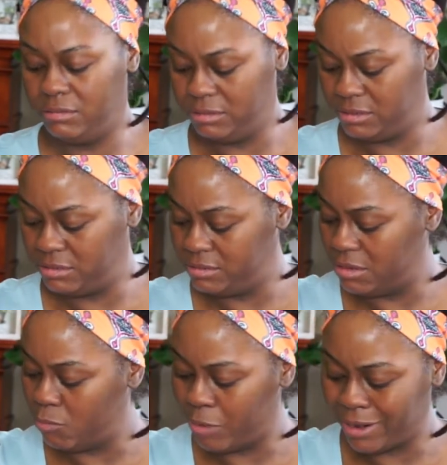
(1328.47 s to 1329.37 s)

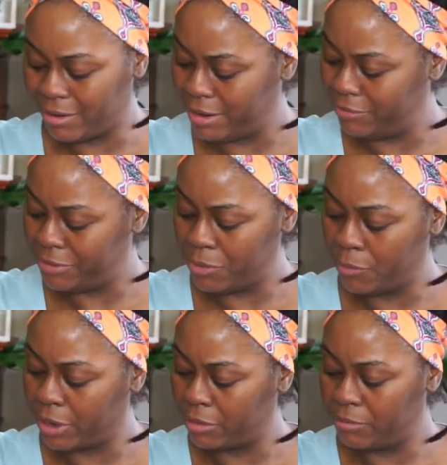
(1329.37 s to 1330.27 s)
somewhere, I don't know
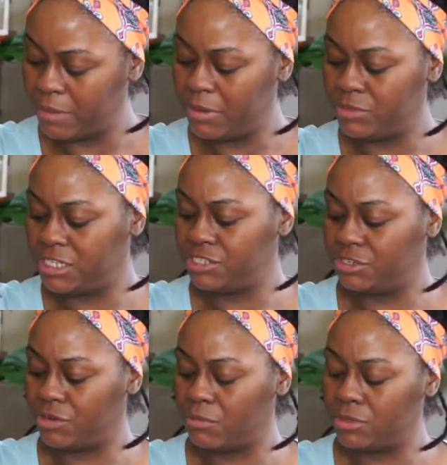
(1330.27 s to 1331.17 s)
where, maybe it was Instagram